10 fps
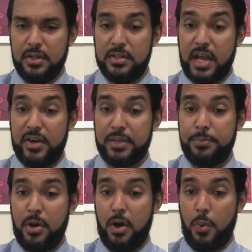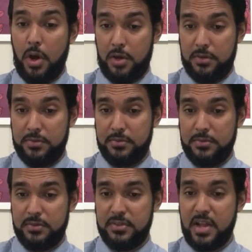Direct power,
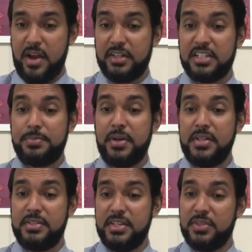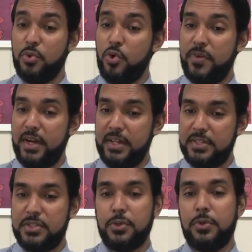direct expenses, overhead.
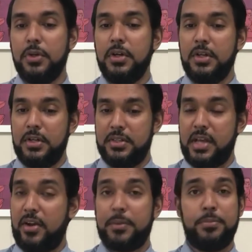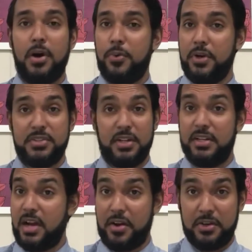So direct power is not a
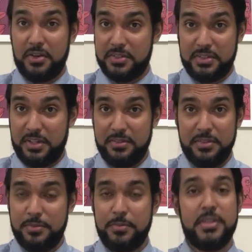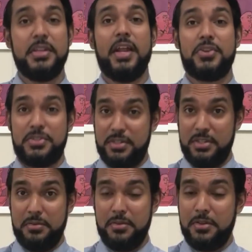direct cost, it's
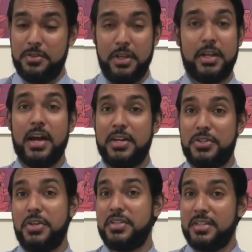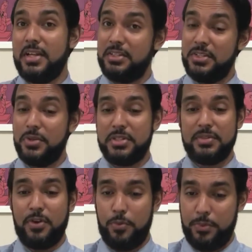electricity. So you can't trace that to units
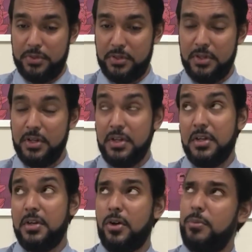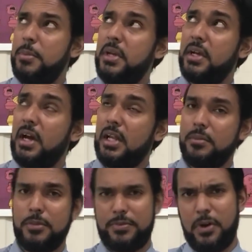of output. Or maybe you can,
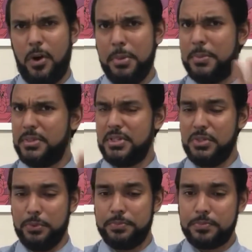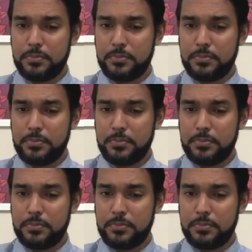but for all purposes, no.